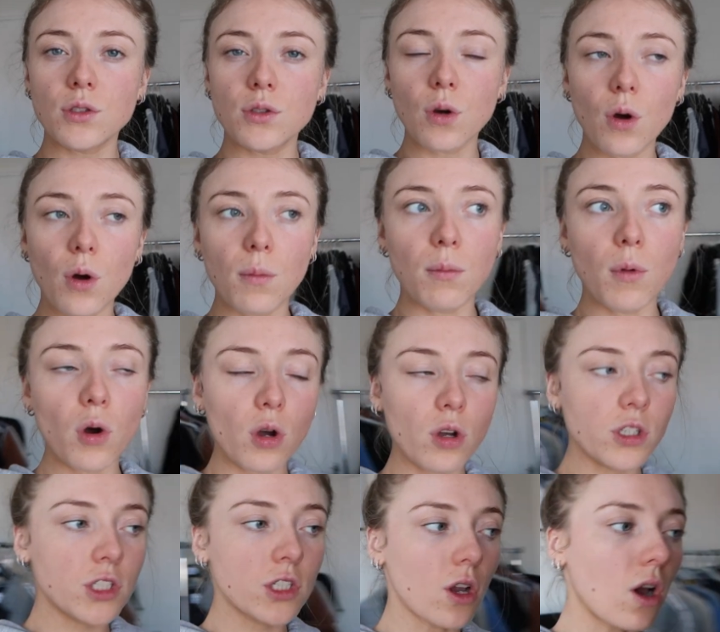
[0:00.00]
So
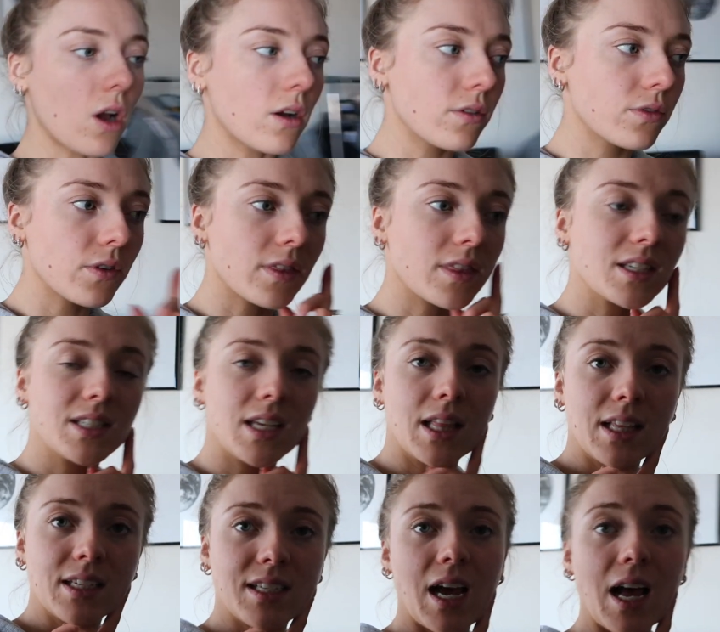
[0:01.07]
most of the
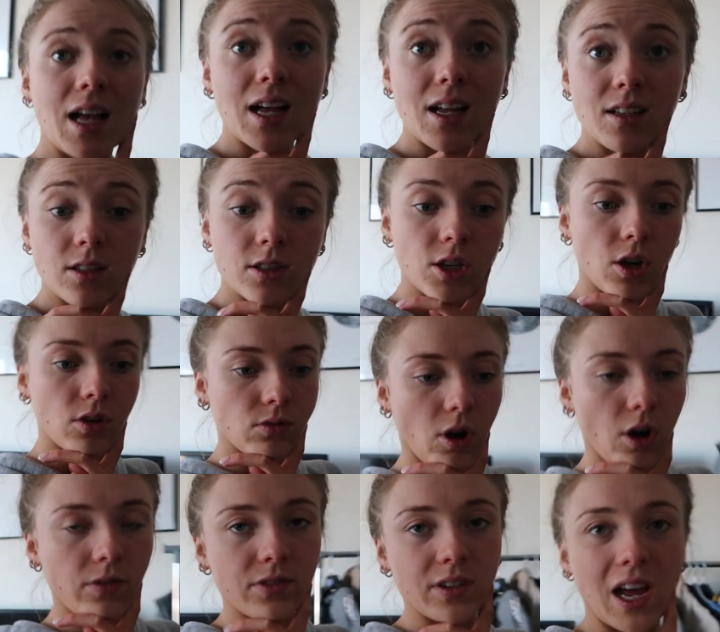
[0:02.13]
ceiling tiles are
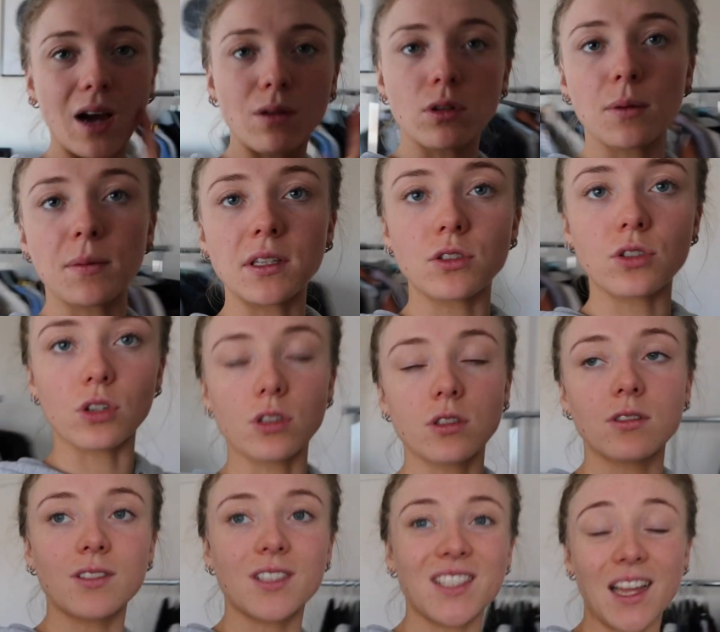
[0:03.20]
off now. Libby's just
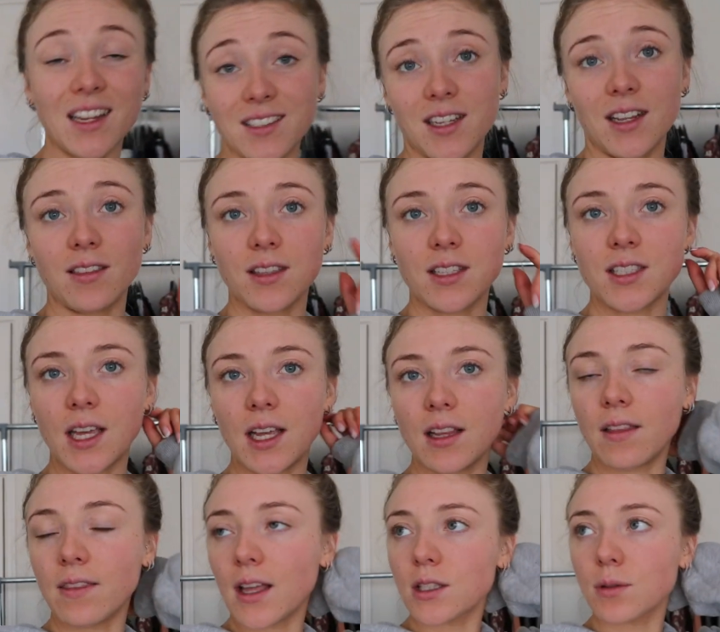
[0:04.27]
sanding the
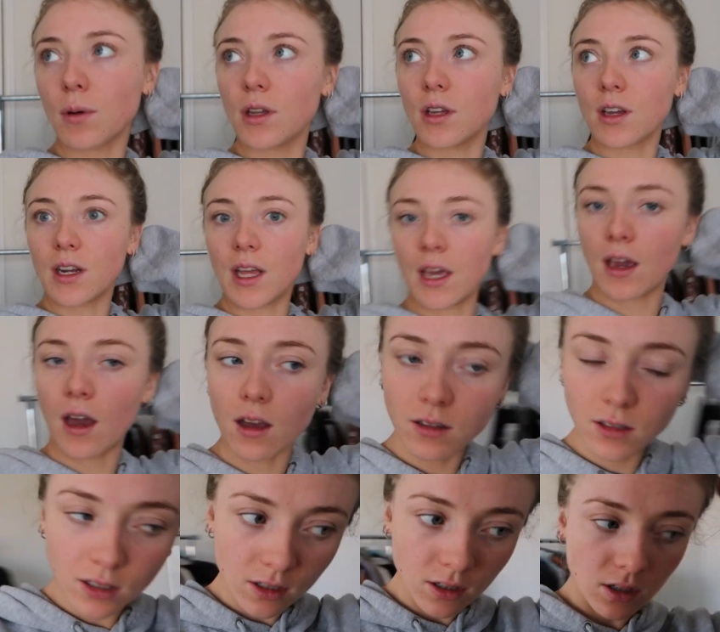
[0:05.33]
ceiling, that's what you can hear.
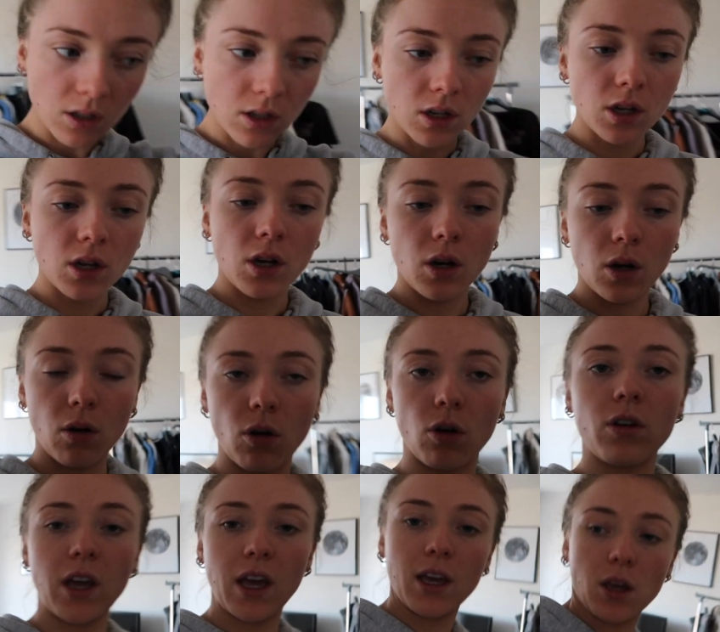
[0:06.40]

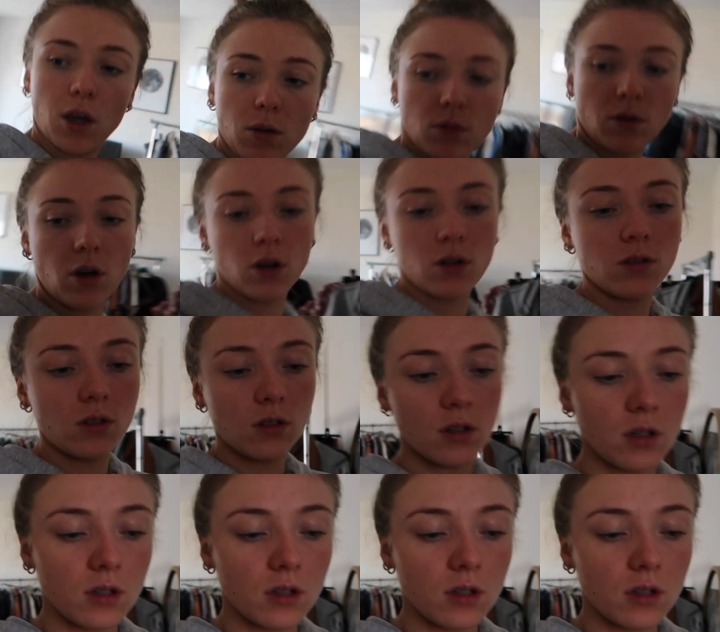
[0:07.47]
Okay, Google.